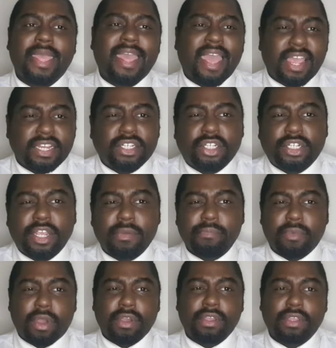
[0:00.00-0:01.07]
Has
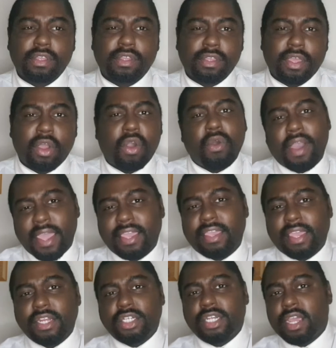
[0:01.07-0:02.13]
Chipmunk, or
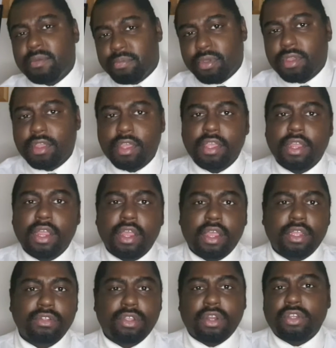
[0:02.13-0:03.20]
aka Chip,
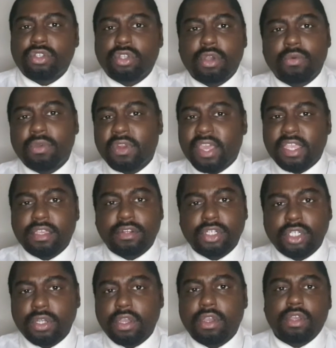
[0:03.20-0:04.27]
done a song with Lady
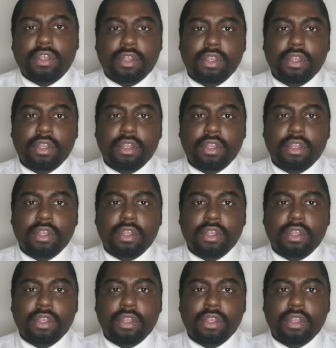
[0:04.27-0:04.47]
Leshurr?